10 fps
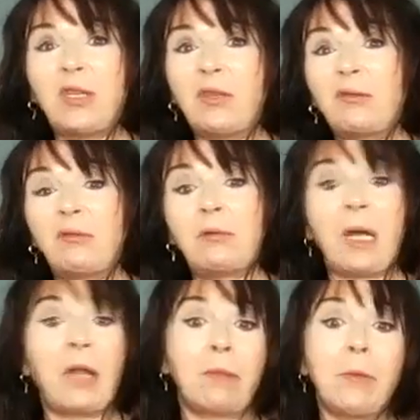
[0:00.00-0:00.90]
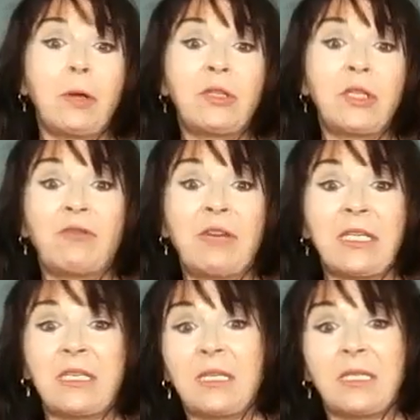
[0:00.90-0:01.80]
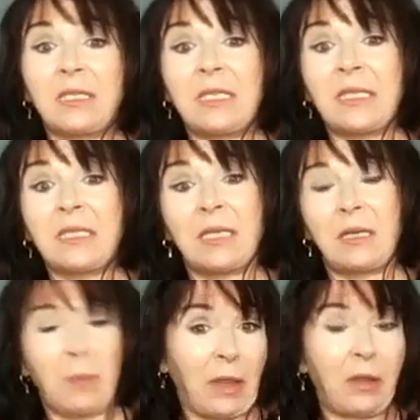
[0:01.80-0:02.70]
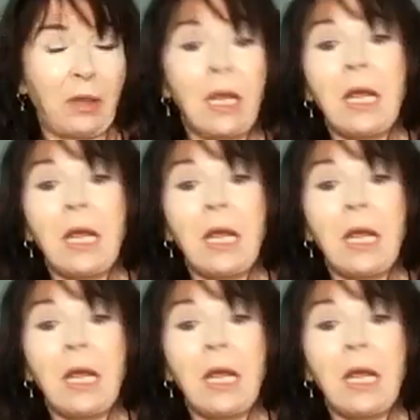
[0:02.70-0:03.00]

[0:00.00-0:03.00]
to at the most three incidences a month.